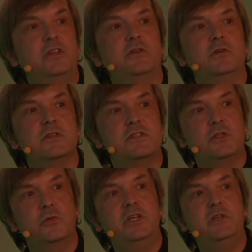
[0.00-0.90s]
tools
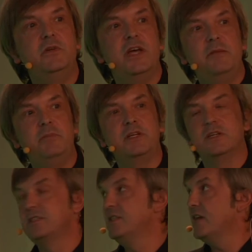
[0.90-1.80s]
to redo that,
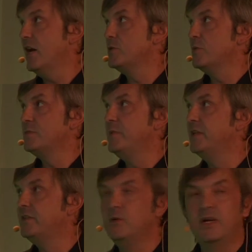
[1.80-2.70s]
because this house was
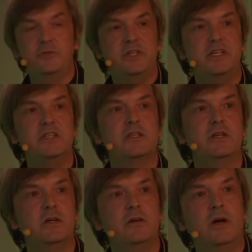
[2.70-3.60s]
built 200 years
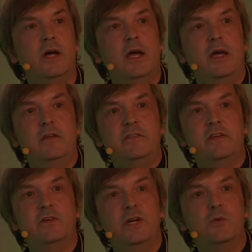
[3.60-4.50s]
ago,
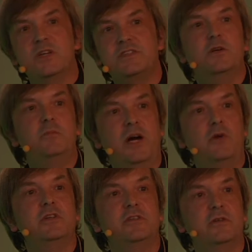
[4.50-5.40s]
so there was no
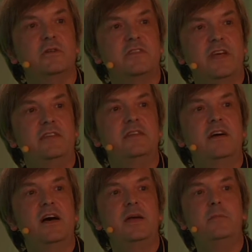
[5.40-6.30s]
power tools at the
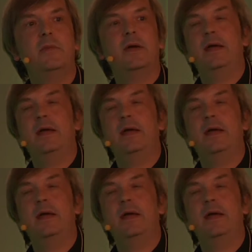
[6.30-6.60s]
time.